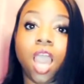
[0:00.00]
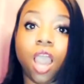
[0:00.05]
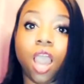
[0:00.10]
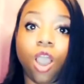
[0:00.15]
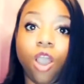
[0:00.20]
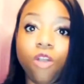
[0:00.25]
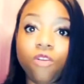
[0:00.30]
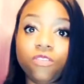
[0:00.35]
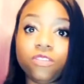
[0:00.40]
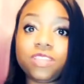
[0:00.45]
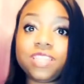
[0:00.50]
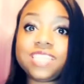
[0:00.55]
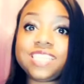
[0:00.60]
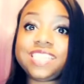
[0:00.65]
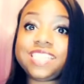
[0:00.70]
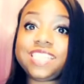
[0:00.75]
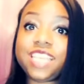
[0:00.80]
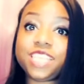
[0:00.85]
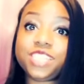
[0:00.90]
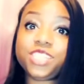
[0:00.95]
Over the
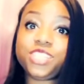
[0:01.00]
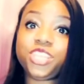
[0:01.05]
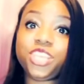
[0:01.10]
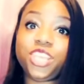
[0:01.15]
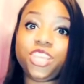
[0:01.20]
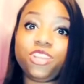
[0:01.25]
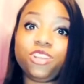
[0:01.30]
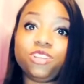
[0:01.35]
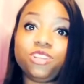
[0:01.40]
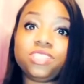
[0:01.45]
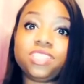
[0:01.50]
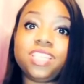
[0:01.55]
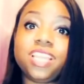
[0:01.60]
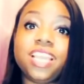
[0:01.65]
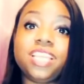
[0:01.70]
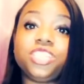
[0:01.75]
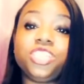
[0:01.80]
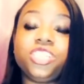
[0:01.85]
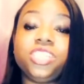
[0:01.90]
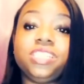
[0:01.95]
6 years that
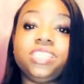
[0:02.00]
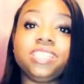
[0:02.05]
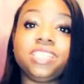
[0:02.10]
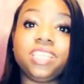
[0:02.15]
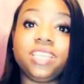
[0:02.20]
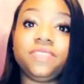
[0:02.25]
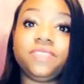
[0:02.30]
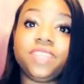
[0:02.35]
she's lived